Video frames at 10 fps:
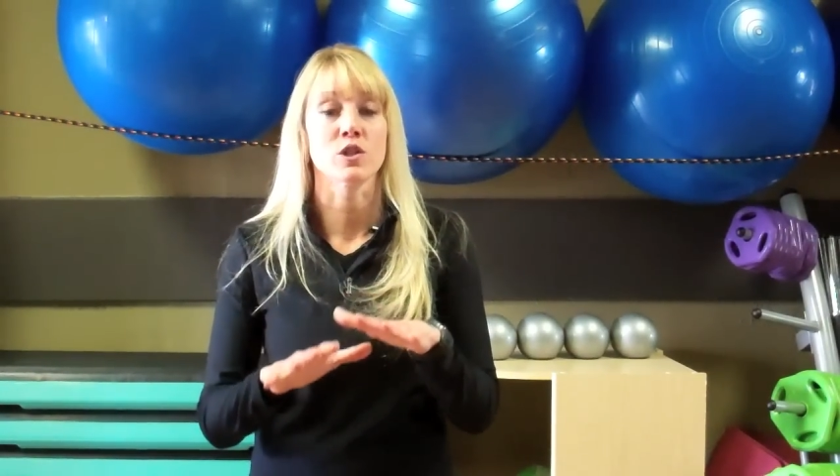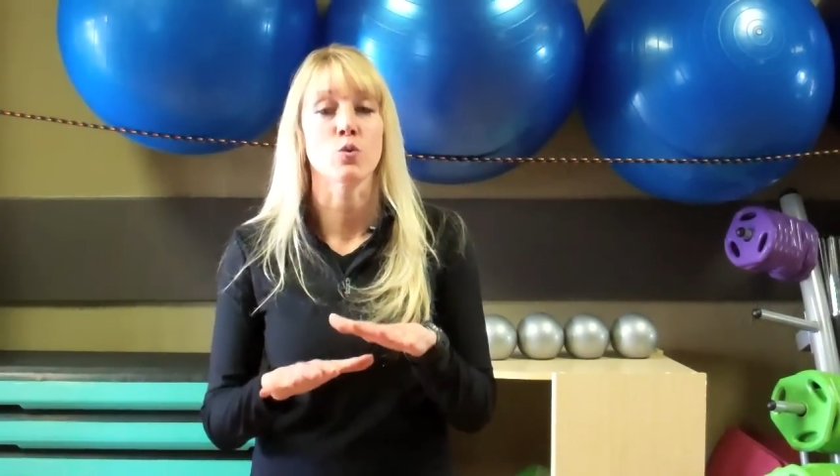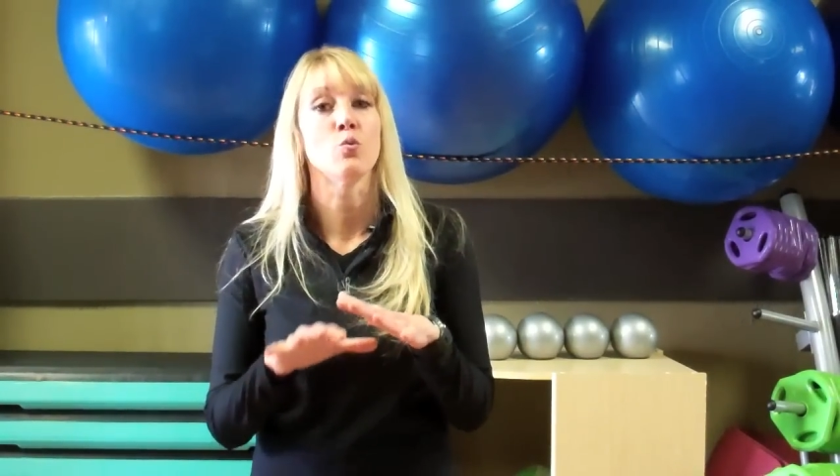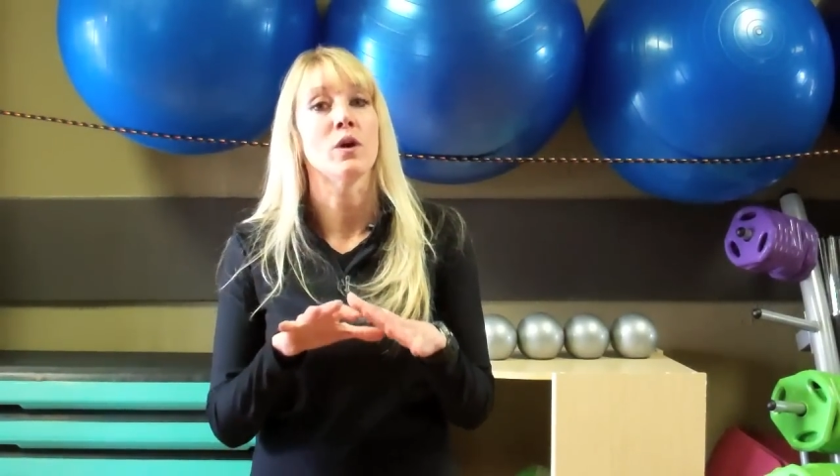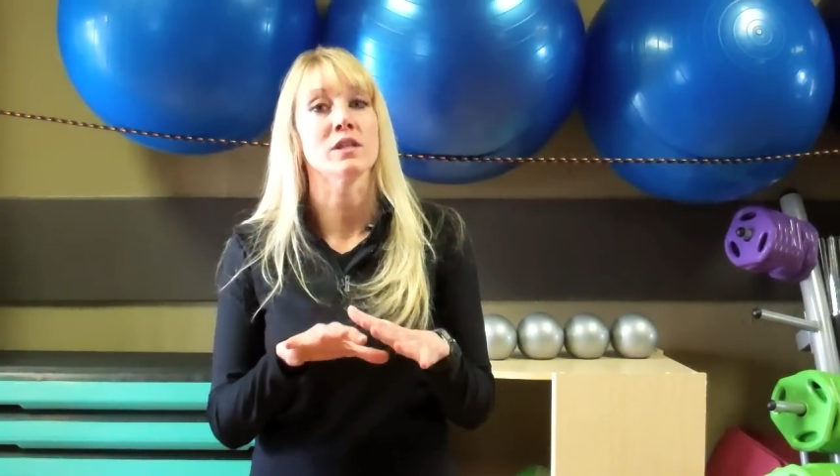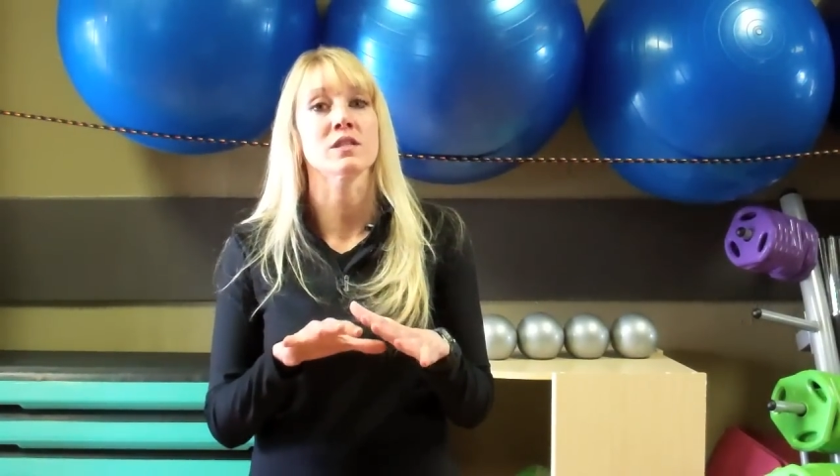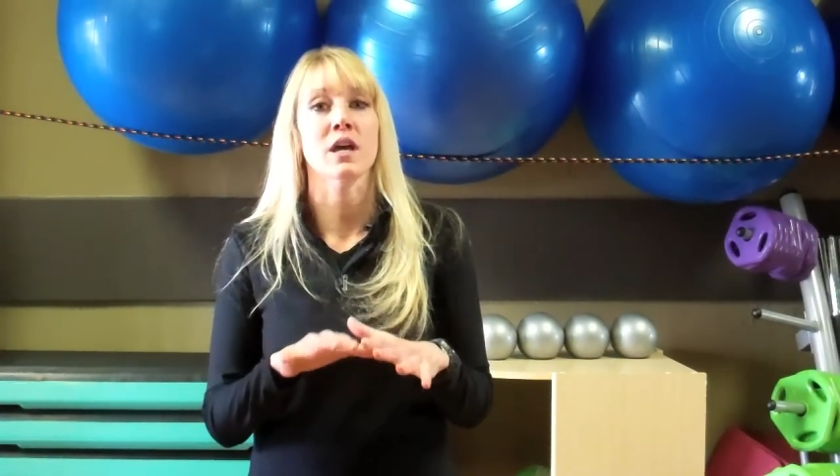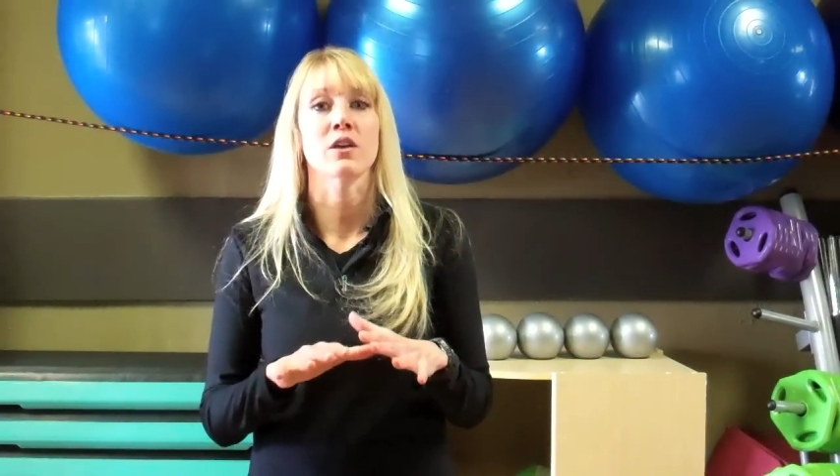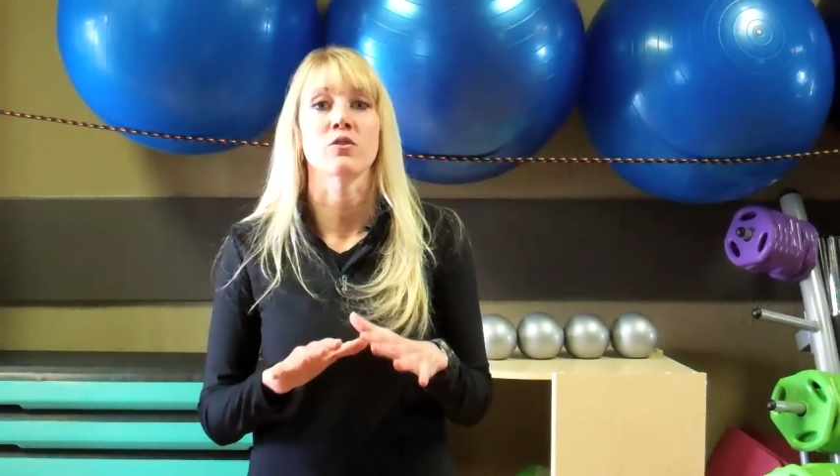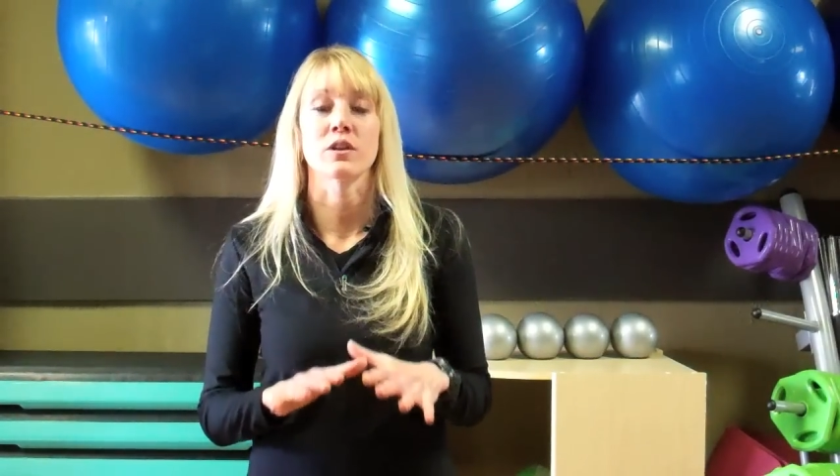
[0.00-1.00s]
to one
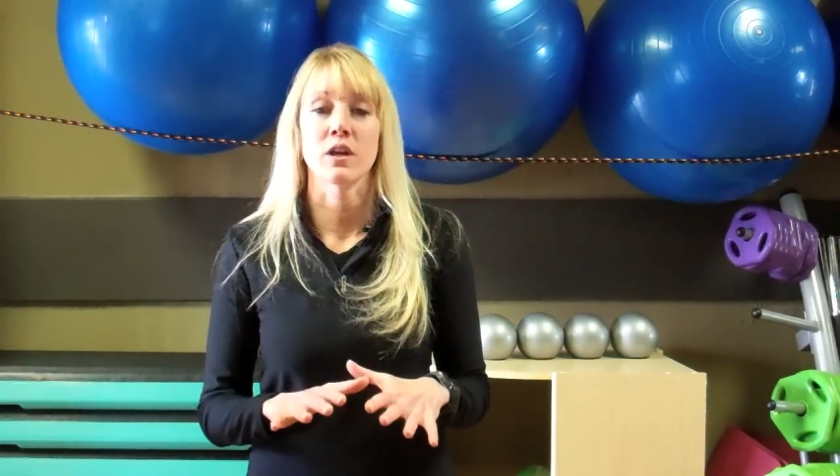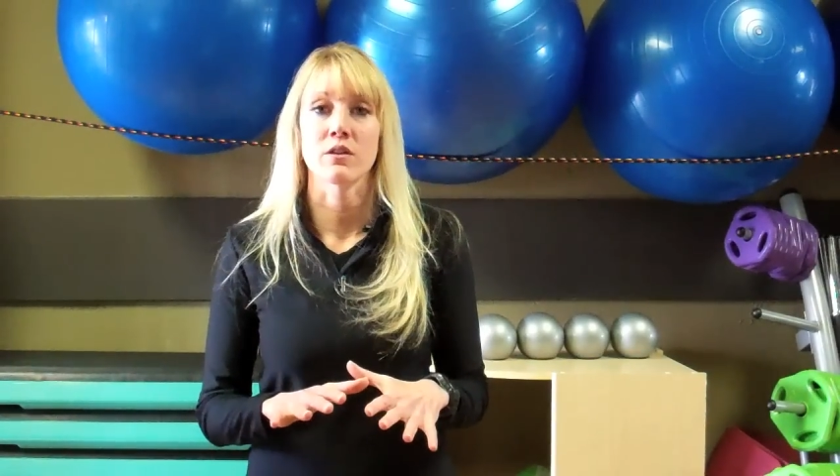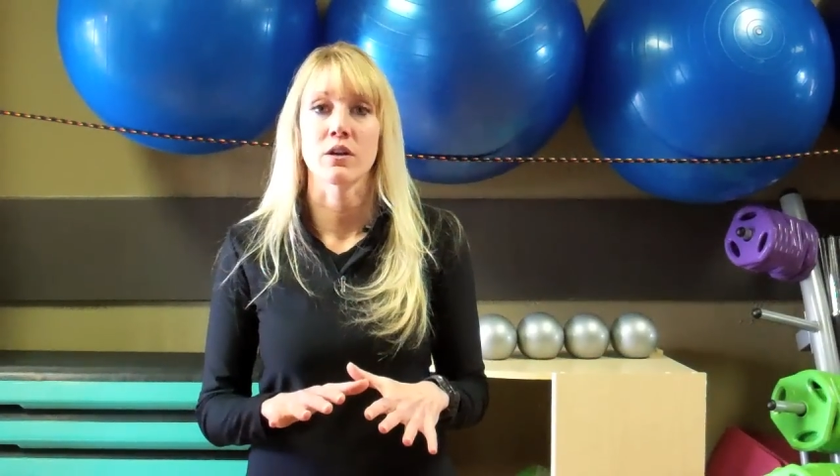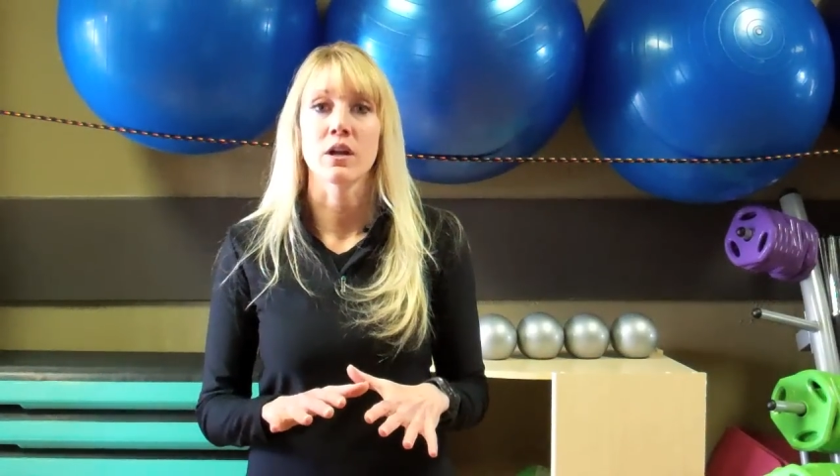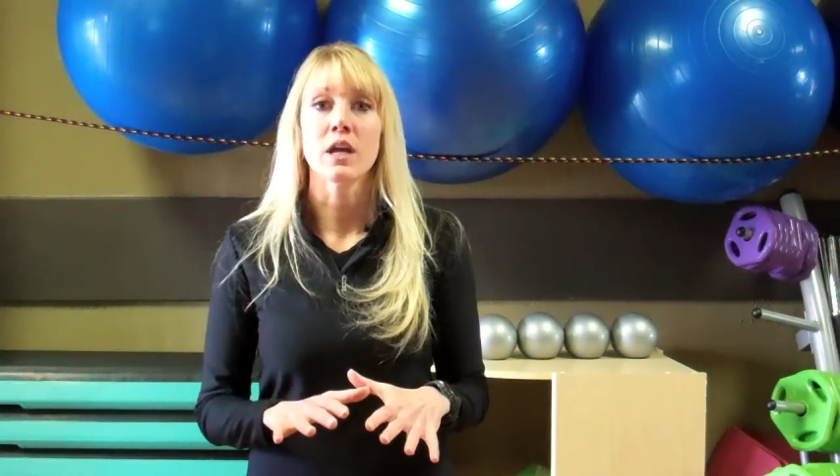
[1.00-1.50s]
side or another.